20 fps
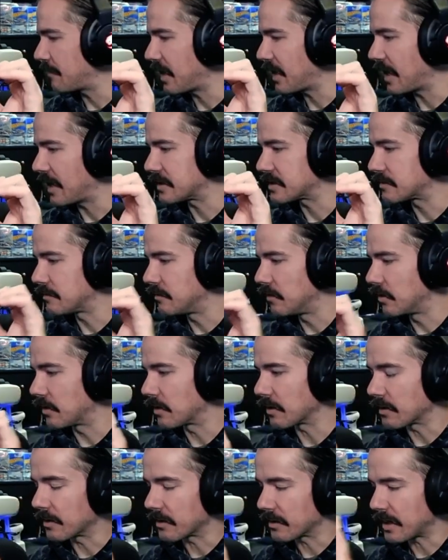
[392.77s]
has
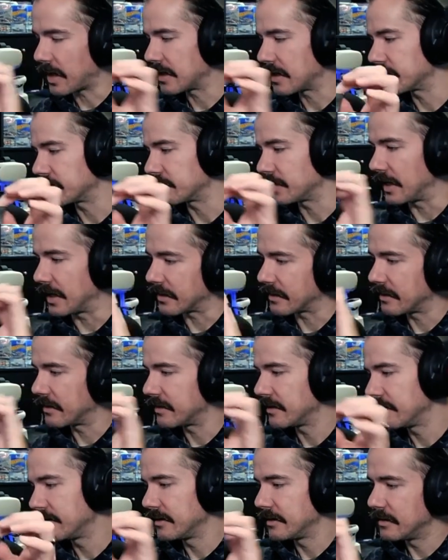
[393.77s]
more kind of like
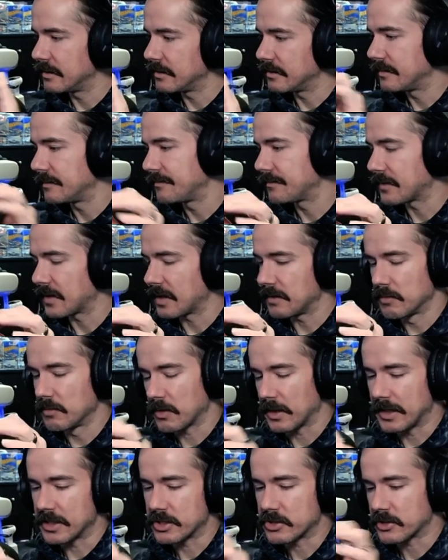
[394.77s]

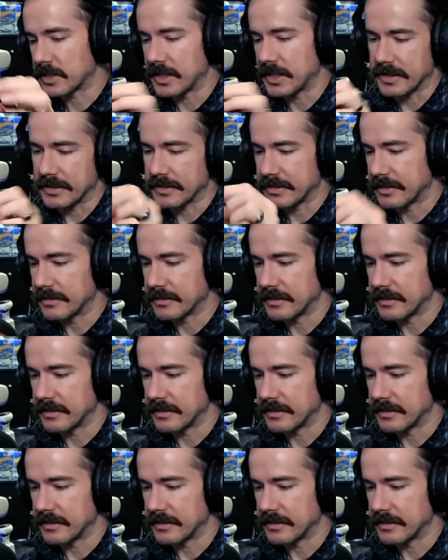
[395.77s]
more intricate